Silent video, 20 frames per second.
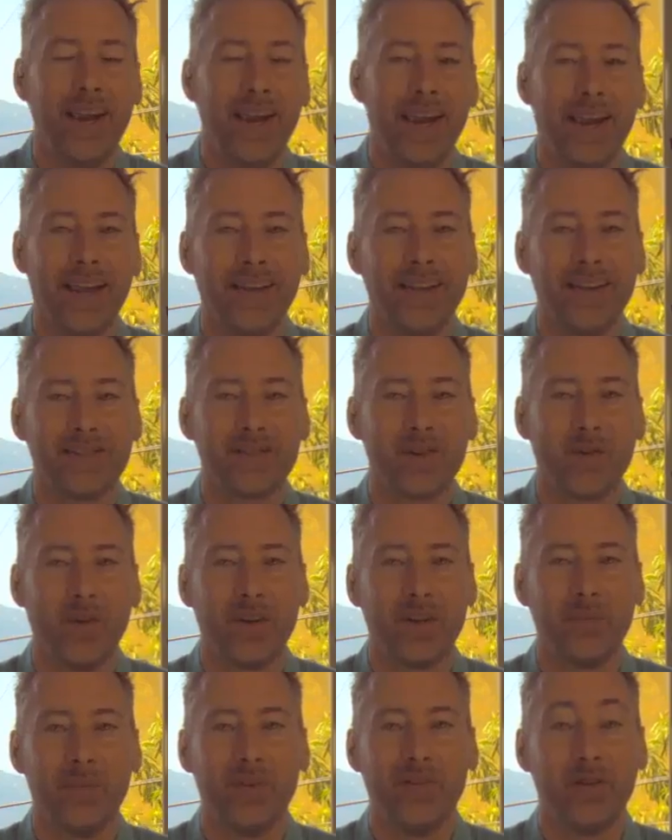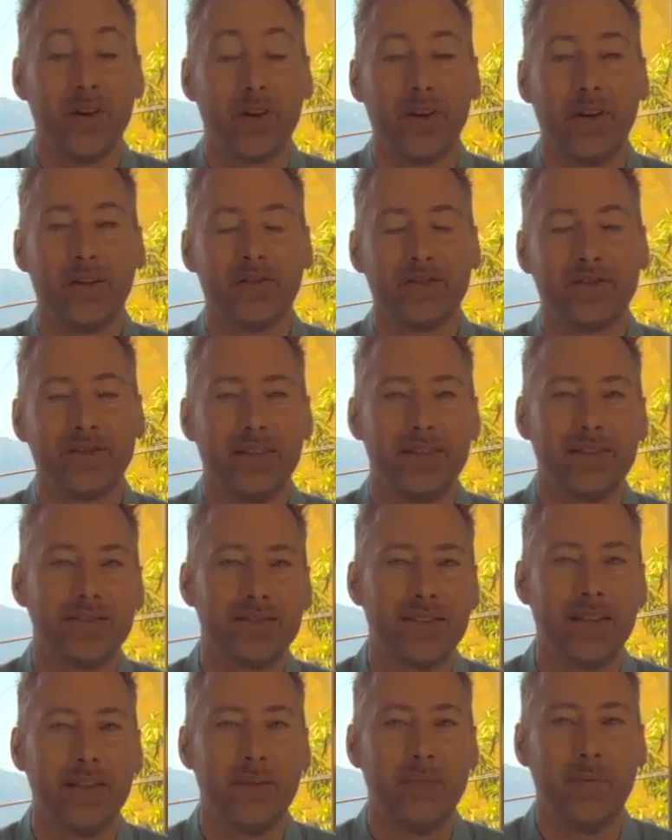And it's going to be very interesting to
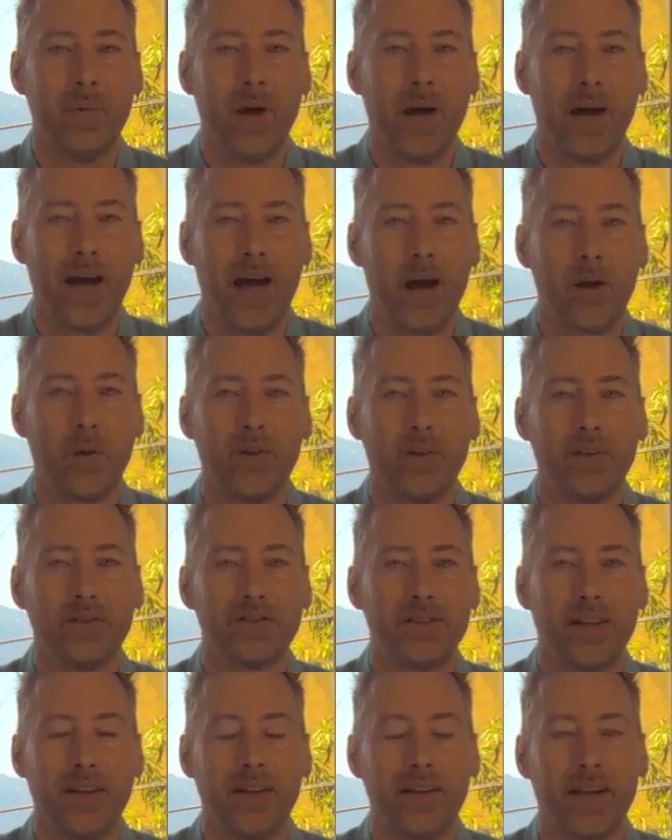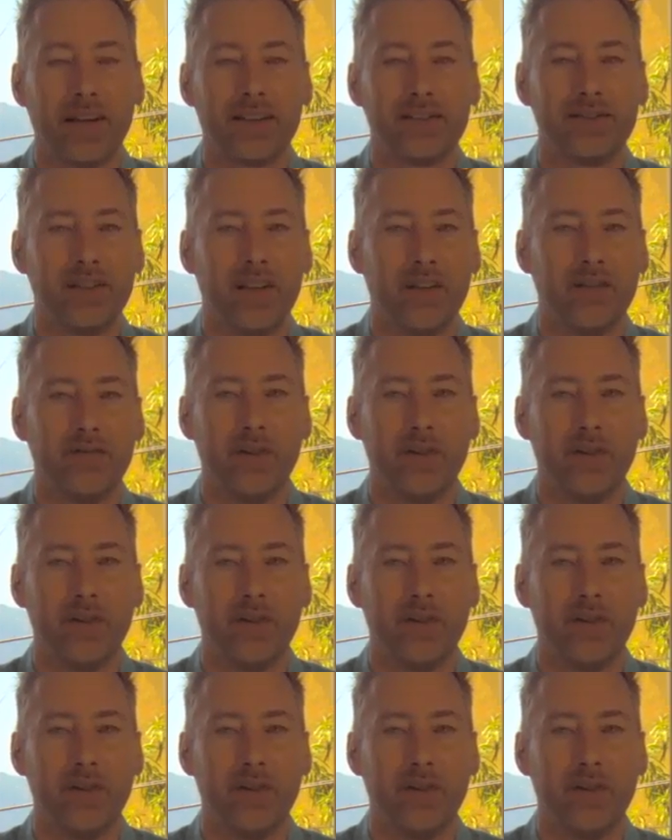see how this next